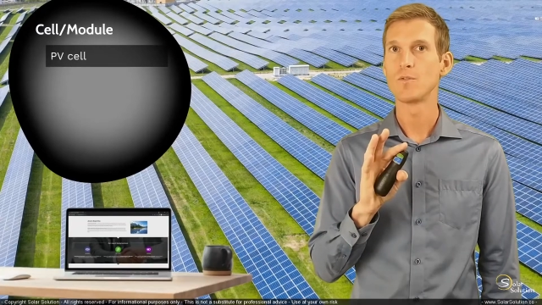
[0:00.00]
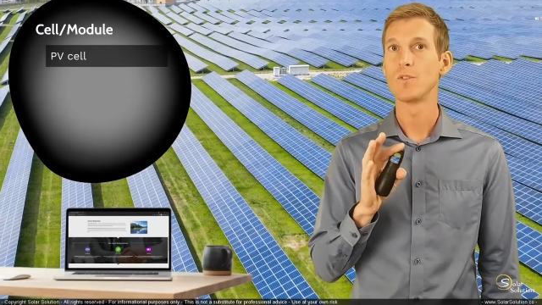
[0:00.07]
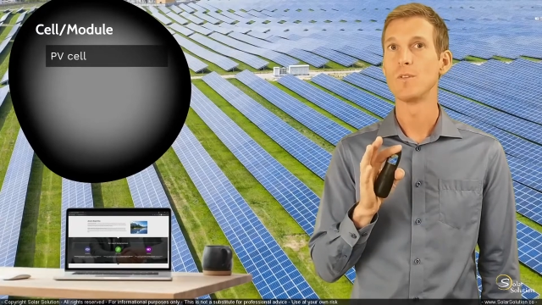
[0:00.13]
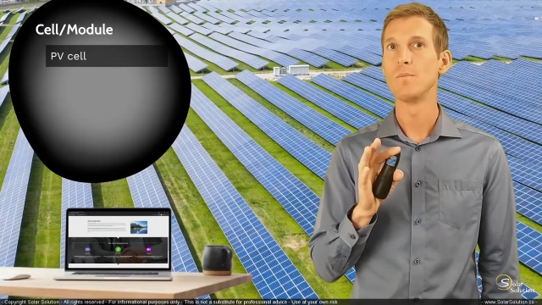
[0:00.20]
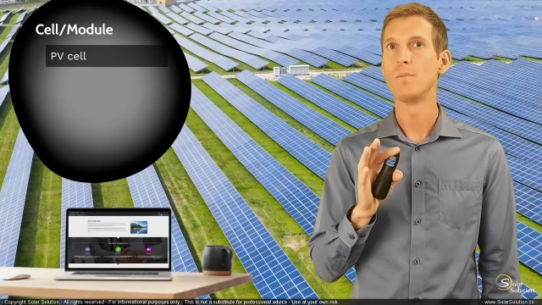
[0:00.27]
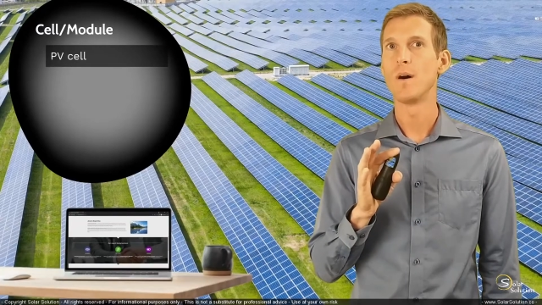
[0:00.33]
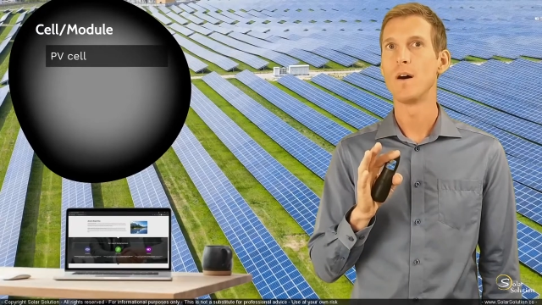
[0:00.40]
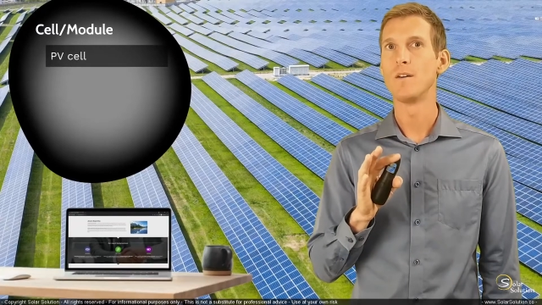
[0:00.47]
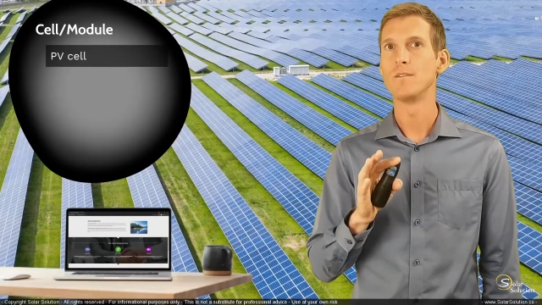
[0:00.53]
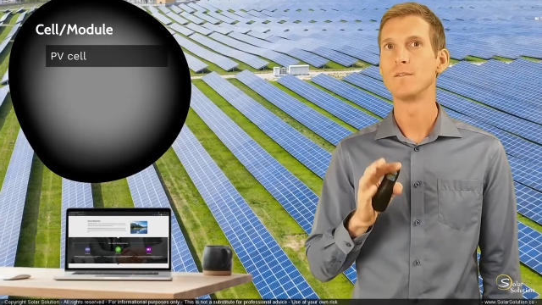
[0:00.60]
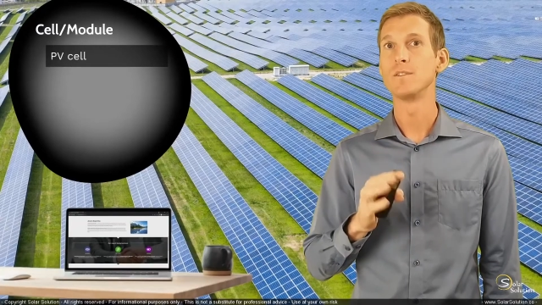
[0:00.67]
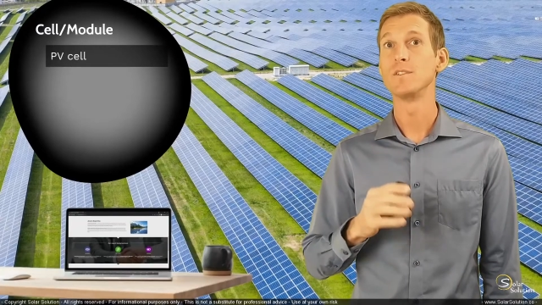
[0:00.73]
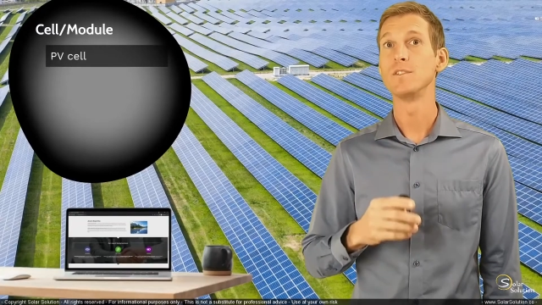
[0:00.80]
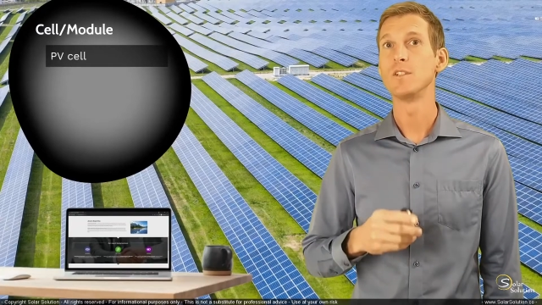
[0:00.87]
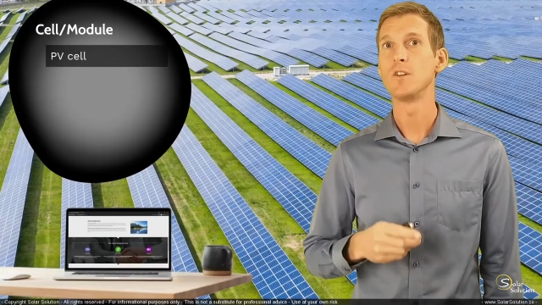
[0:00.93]
or
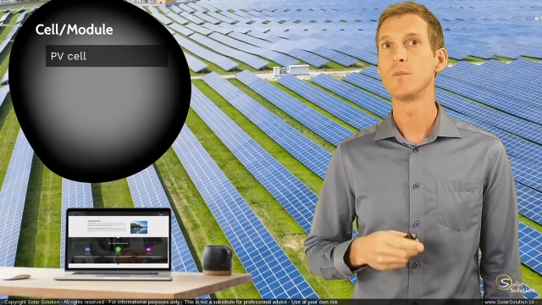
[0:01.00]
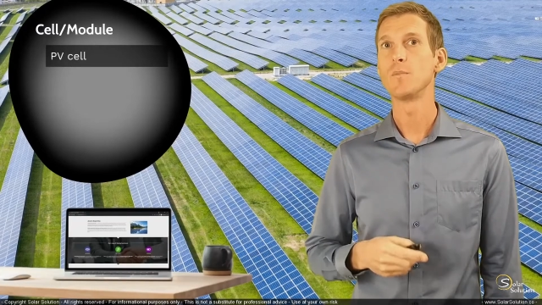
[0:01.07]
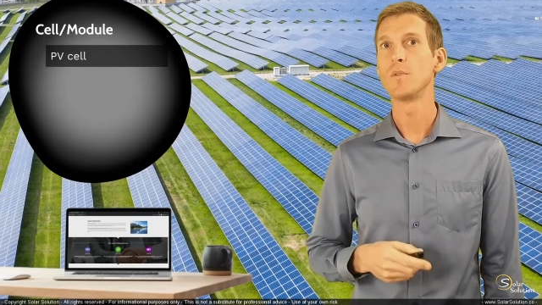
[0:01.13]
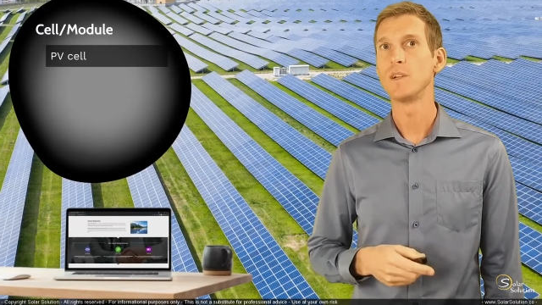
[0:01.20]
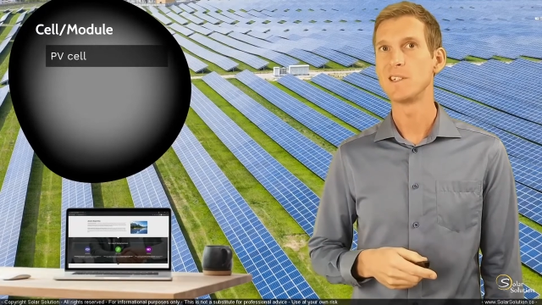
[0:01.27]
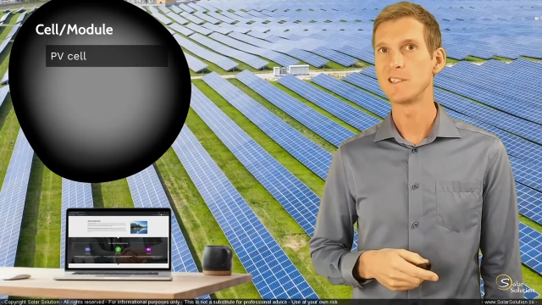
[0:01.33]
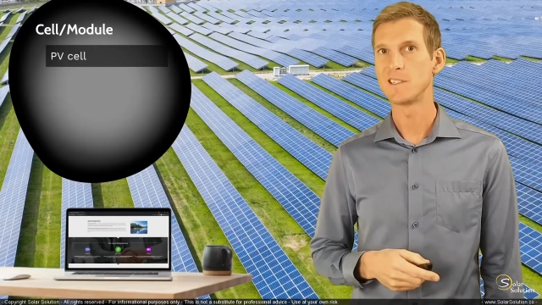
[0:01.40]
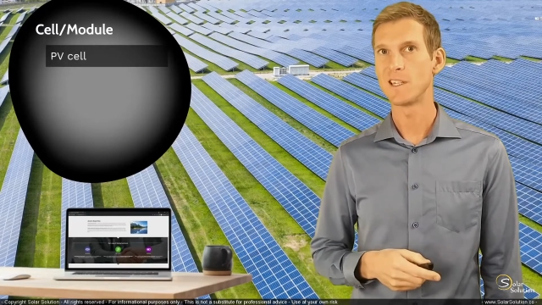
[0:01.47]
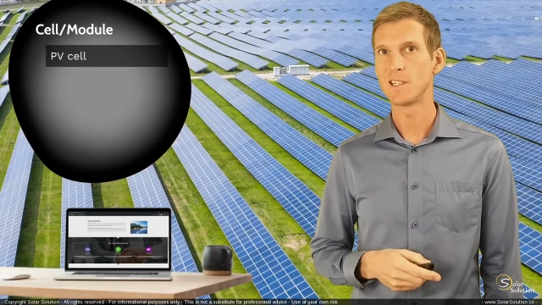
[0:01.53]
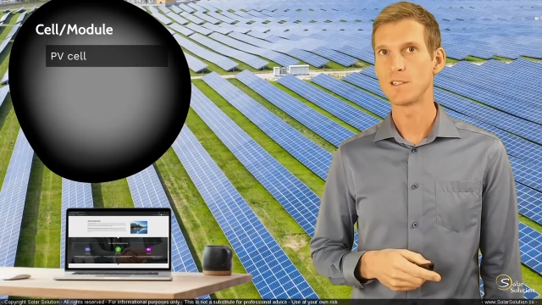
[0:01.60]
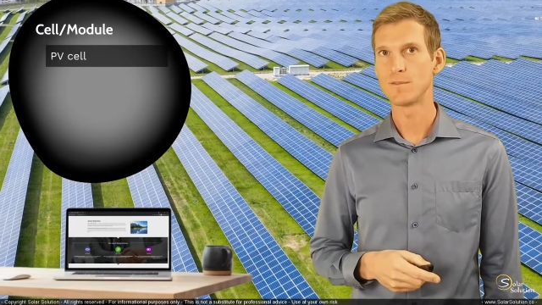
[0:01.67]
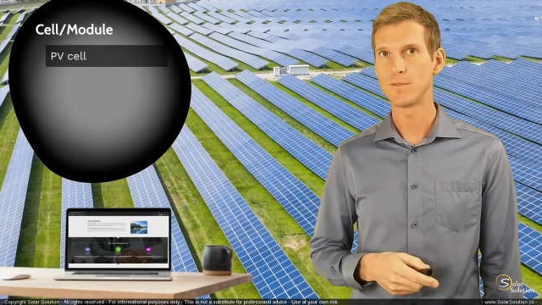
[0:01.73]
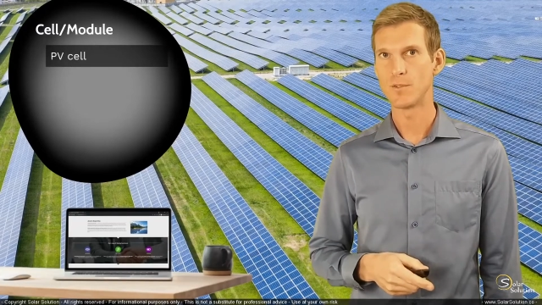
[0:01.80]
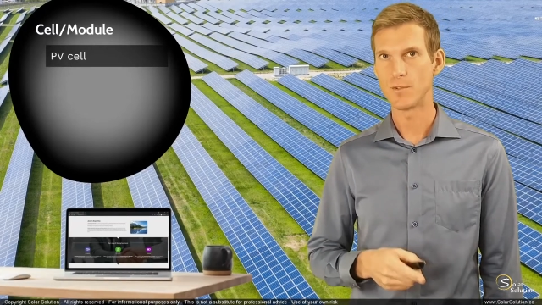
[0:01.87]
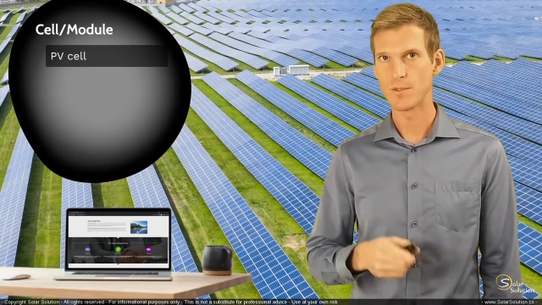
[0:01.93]
above
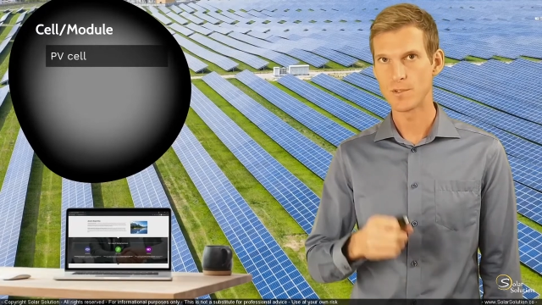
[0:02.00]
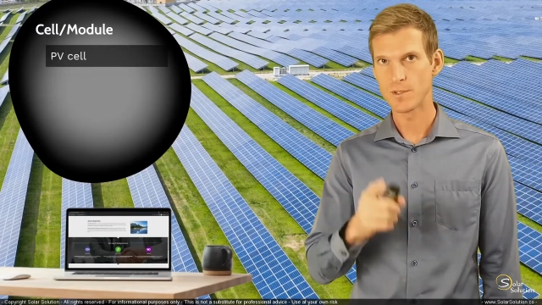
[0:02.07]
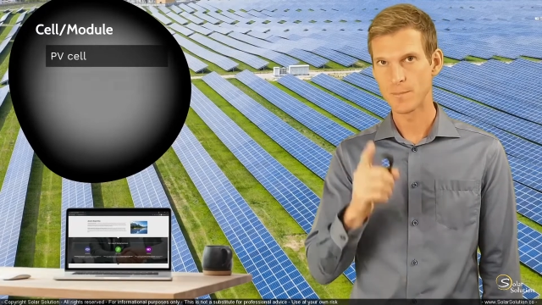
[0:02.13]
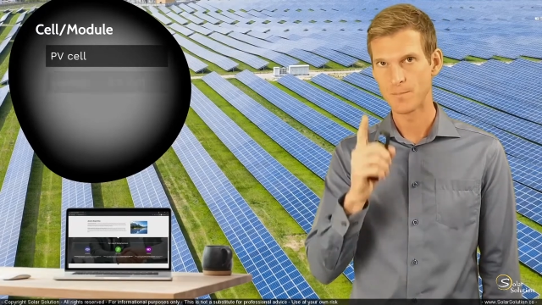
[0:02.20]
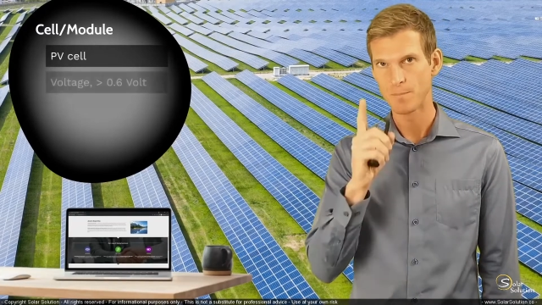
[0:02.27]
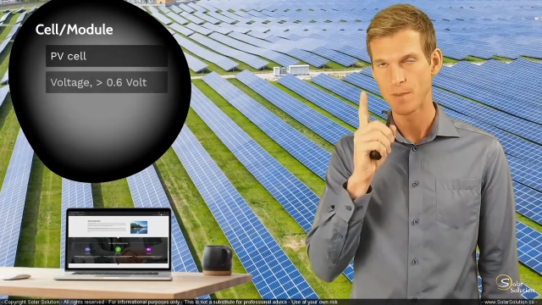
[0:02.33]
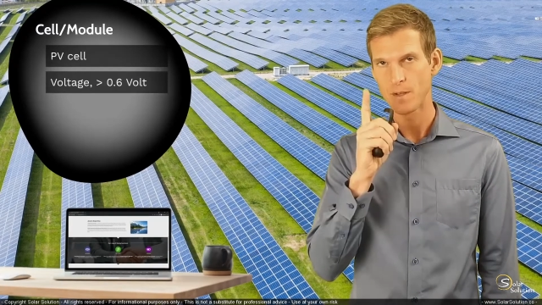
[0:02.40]
0.6 volts